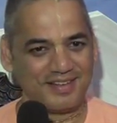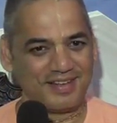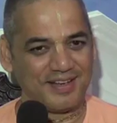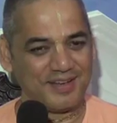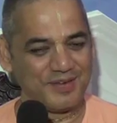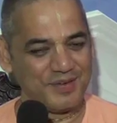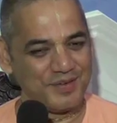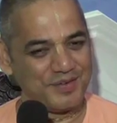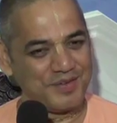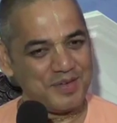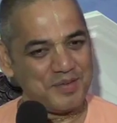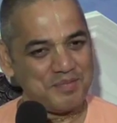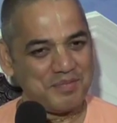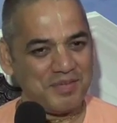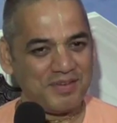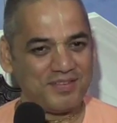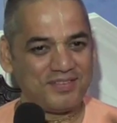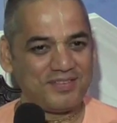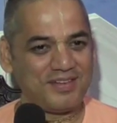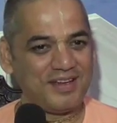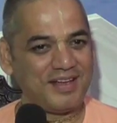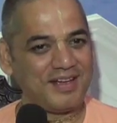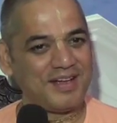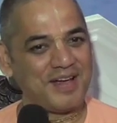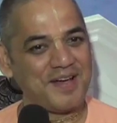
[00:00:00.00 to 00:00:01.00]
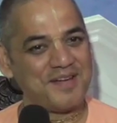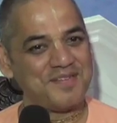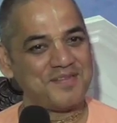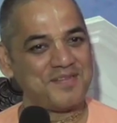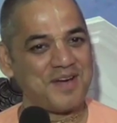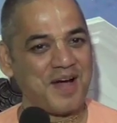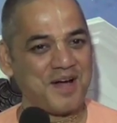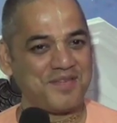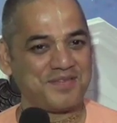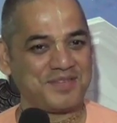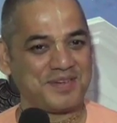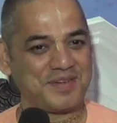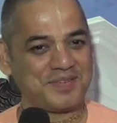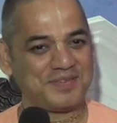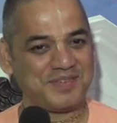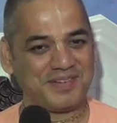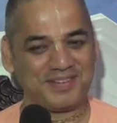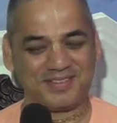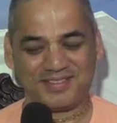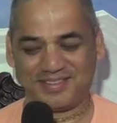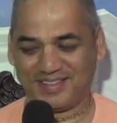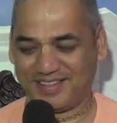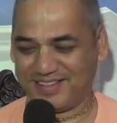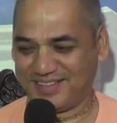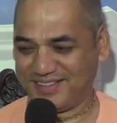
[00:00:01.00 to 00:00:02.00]
You see, mistake after
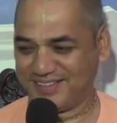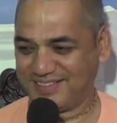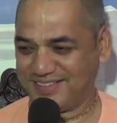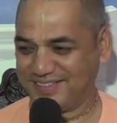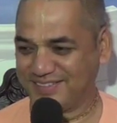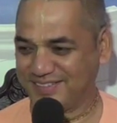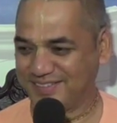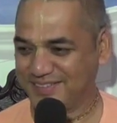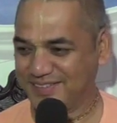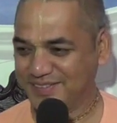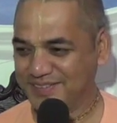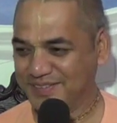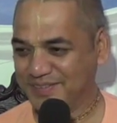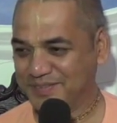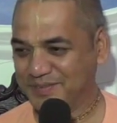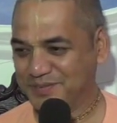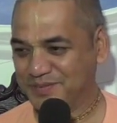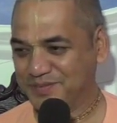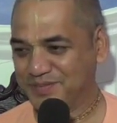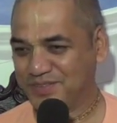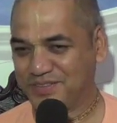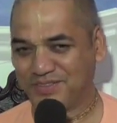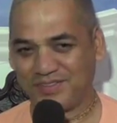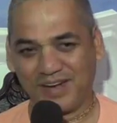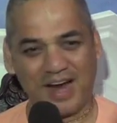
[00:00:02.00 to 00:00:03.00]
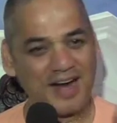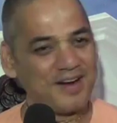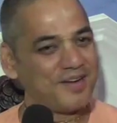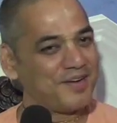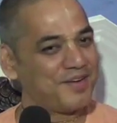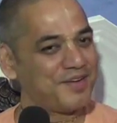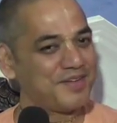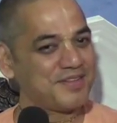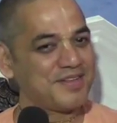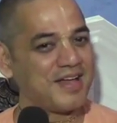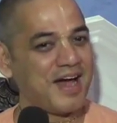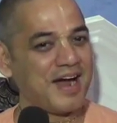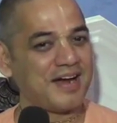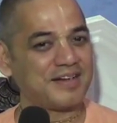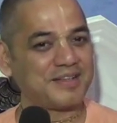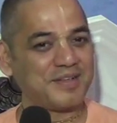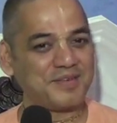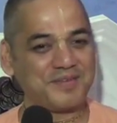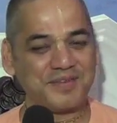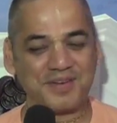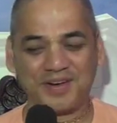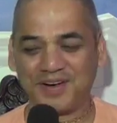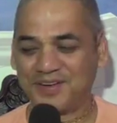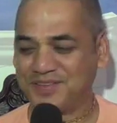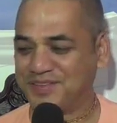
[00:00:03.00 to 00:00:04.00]
mistake. Started with
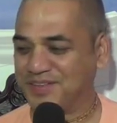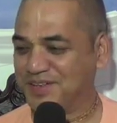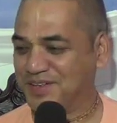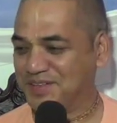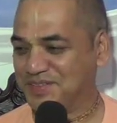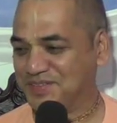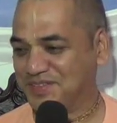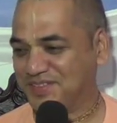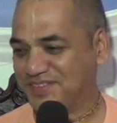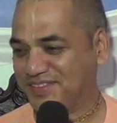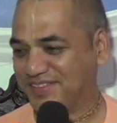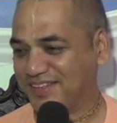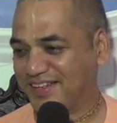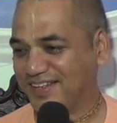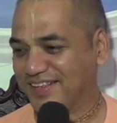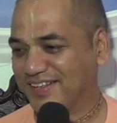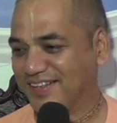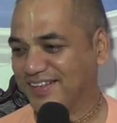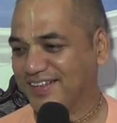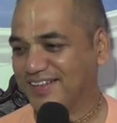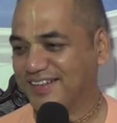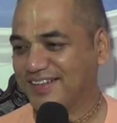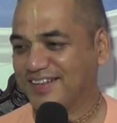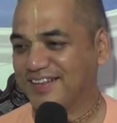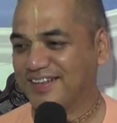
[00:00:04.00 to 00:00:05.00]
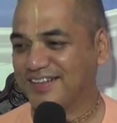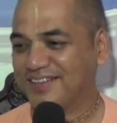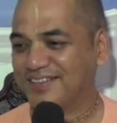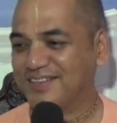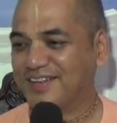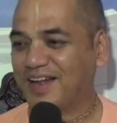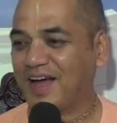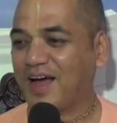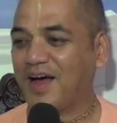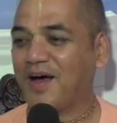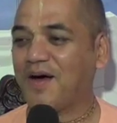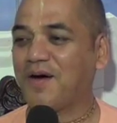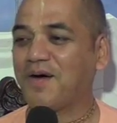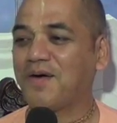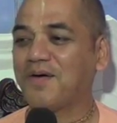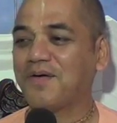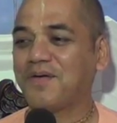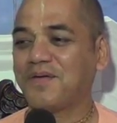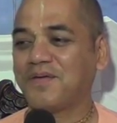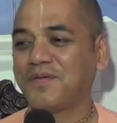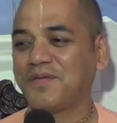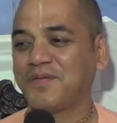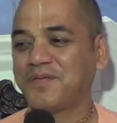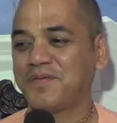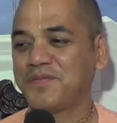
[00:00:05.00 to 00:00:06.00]
Kartivirarjuna's mistake.
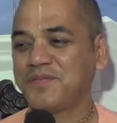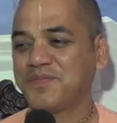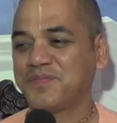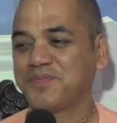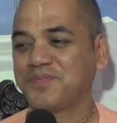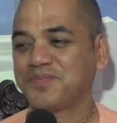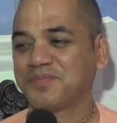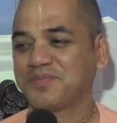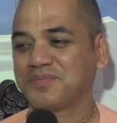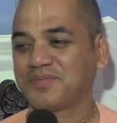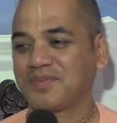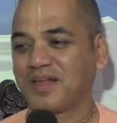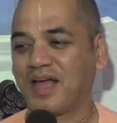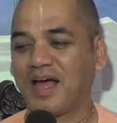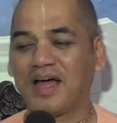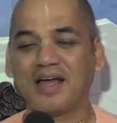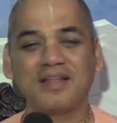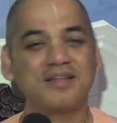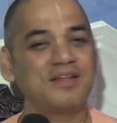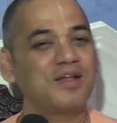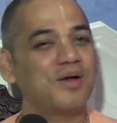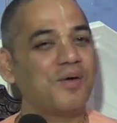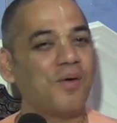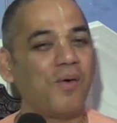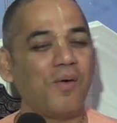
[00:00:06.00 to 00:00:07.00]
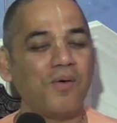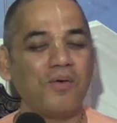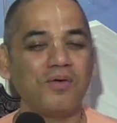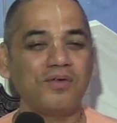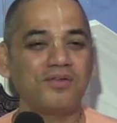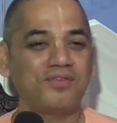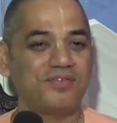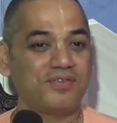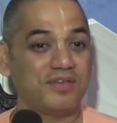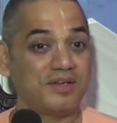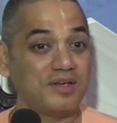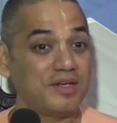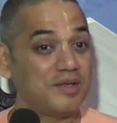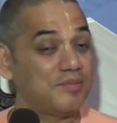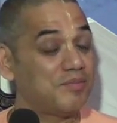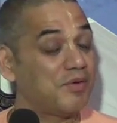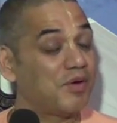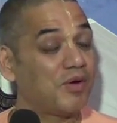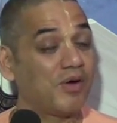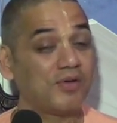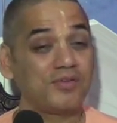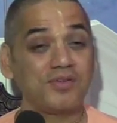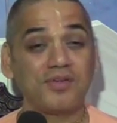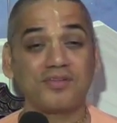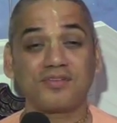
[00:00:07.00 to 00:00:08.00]
Now, and the whole city,
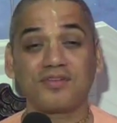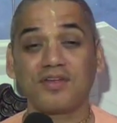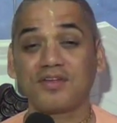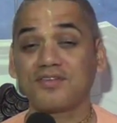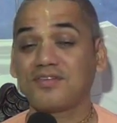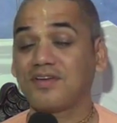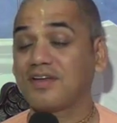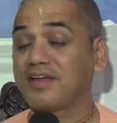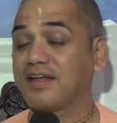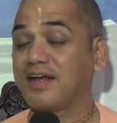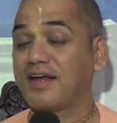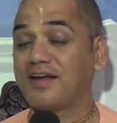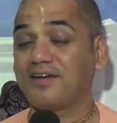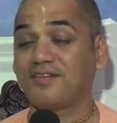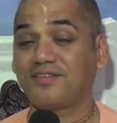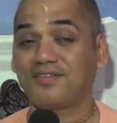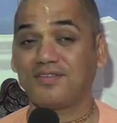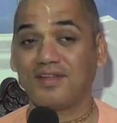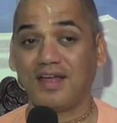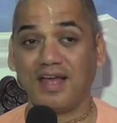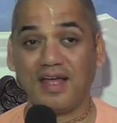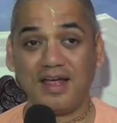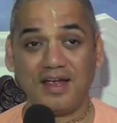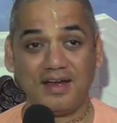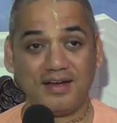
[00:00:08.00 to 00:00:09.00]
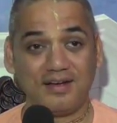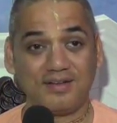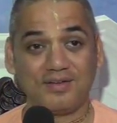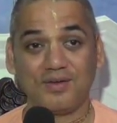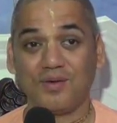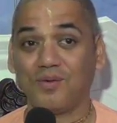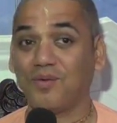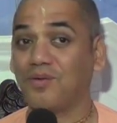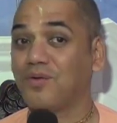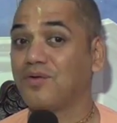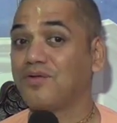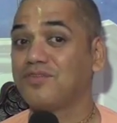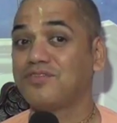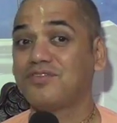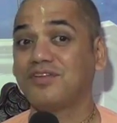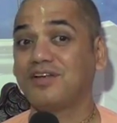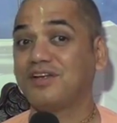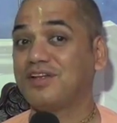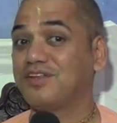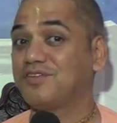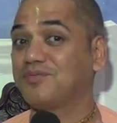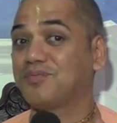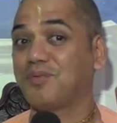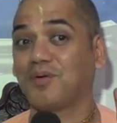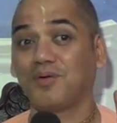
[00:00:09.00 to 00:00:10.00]
because you're such a great saint, the whole
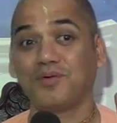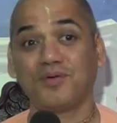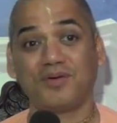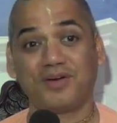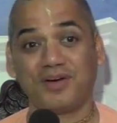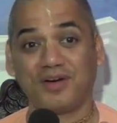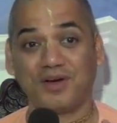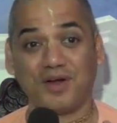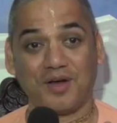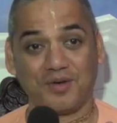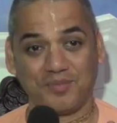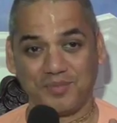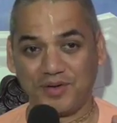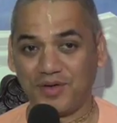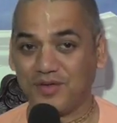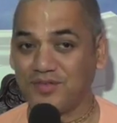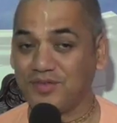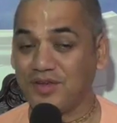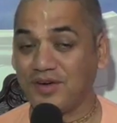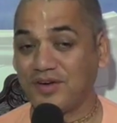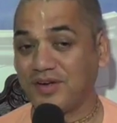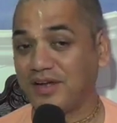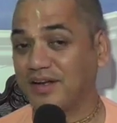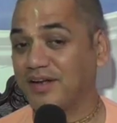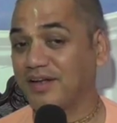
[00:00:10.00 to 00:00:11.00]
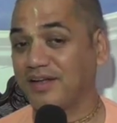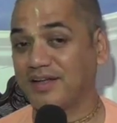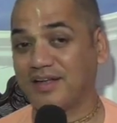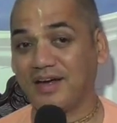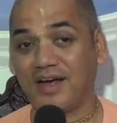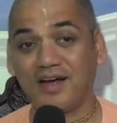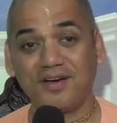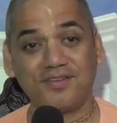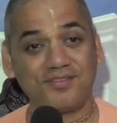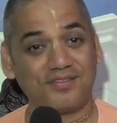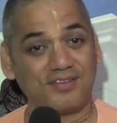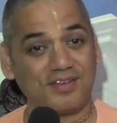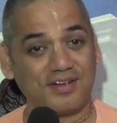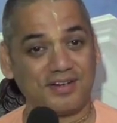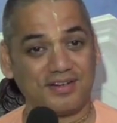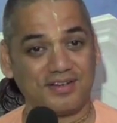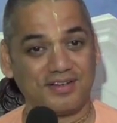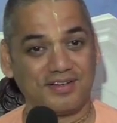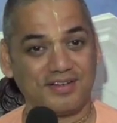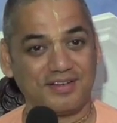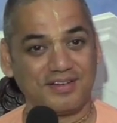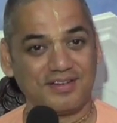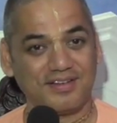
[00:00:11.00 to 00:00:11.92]
city is polluted now because you've done a great sin.